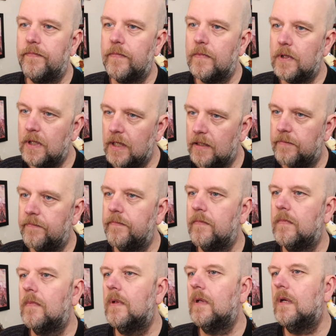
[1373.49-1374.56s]
Yeah,
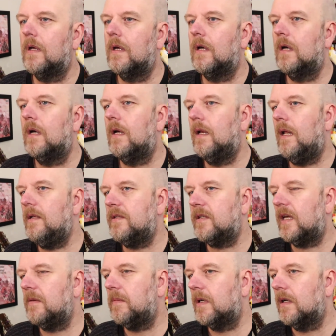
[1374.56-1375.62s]

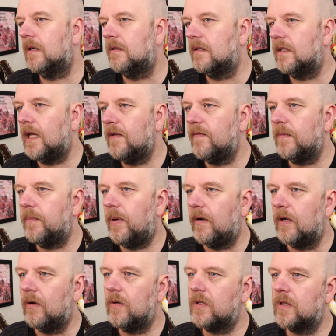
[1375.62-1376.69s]
landscape gardener David Perry
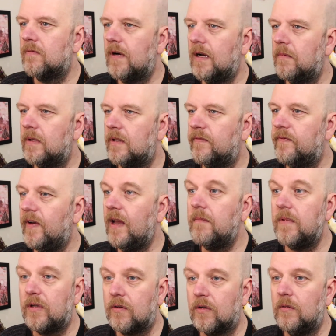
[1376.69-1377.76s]
got into a row with a family
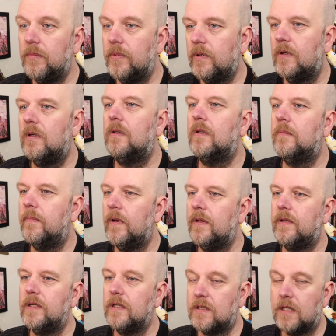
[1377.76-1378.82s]
group at
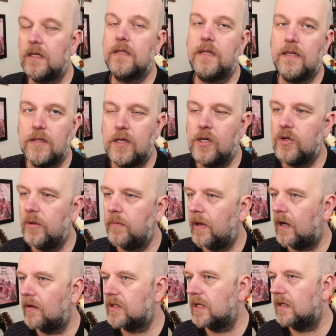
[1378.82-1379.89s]
the 16th Century Bell
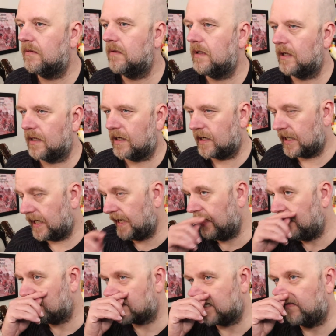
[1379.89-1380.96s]
Hotel in Clare,
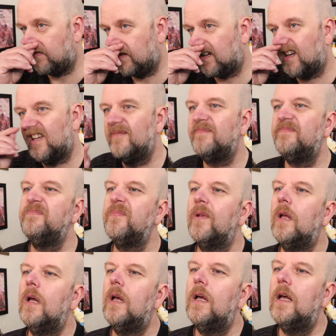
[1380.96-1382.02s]
Suffolk,
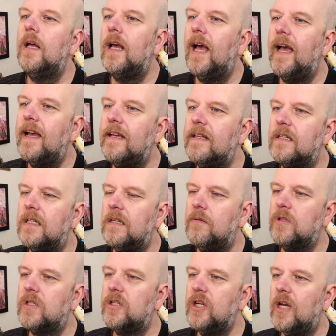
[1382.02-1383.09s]
and he was
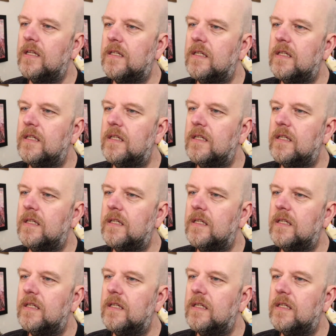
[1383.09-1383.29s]
ejected.